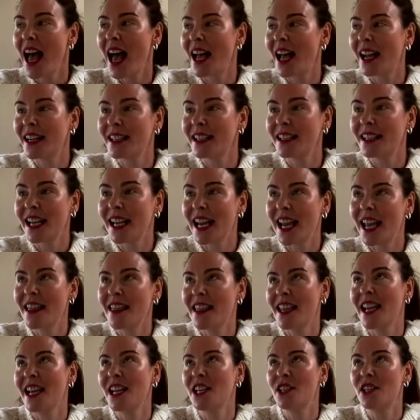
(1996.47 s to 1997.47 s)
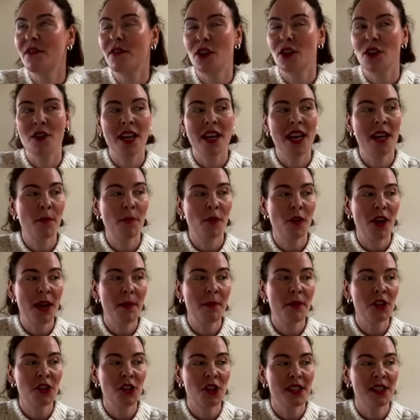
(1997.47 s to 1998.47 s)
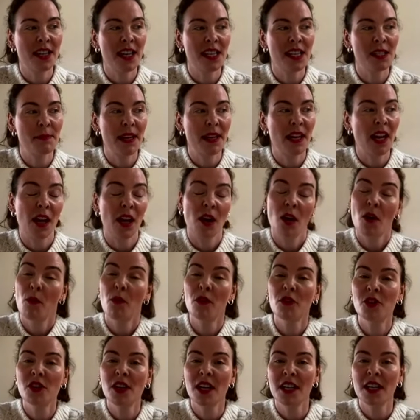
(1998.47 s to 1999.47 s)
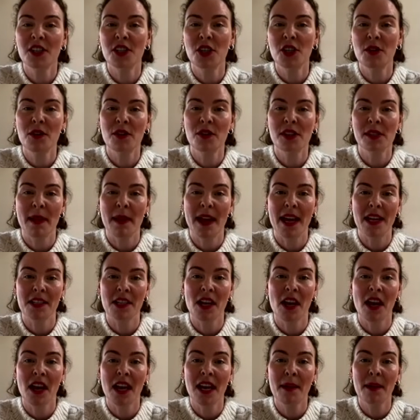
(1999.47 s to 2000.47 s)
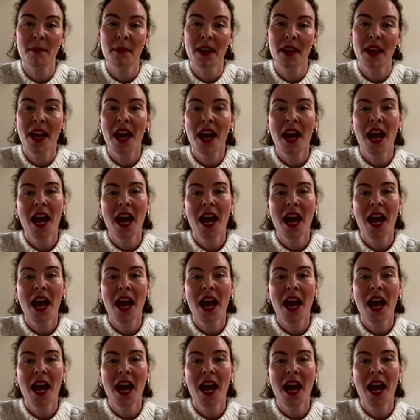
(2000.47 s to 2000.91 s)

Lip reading: And in the interview, he pretty much just asked me, like, what do you like to do in your spare time?